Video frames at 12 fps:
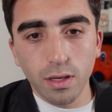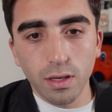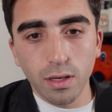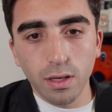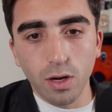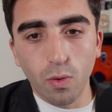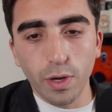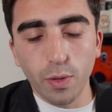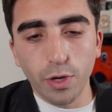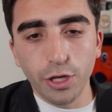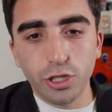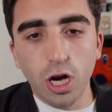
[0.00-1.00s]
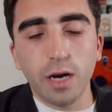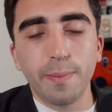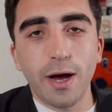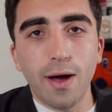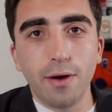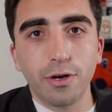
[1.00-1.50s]
you know, when, when you talk
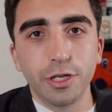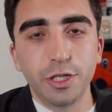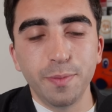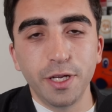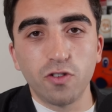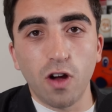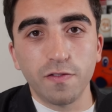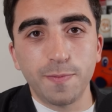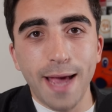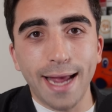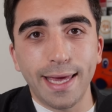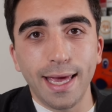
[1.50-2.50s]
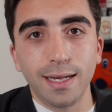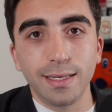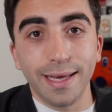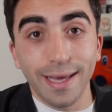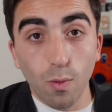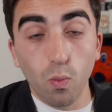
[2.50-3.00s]
about how good Dimitrov's backhand
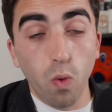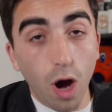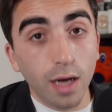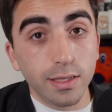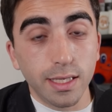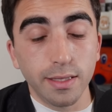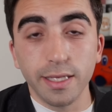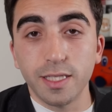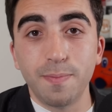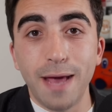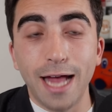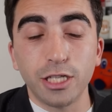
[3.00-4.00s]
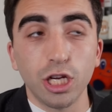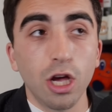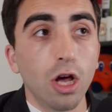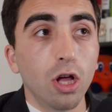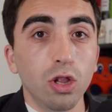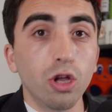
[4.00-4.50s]
was in this match,
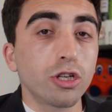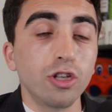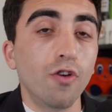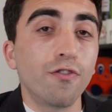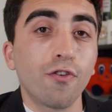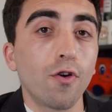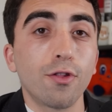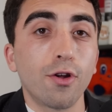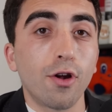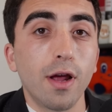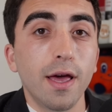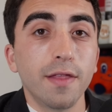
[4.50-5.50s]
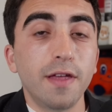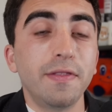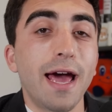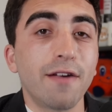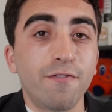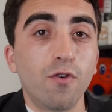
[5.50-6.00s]
look no further than
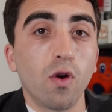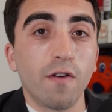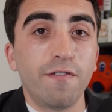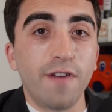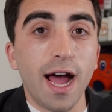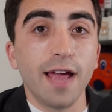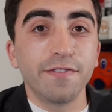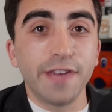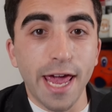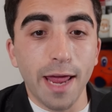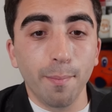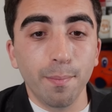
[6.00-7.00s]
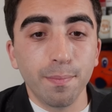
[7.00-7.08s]
that four five game.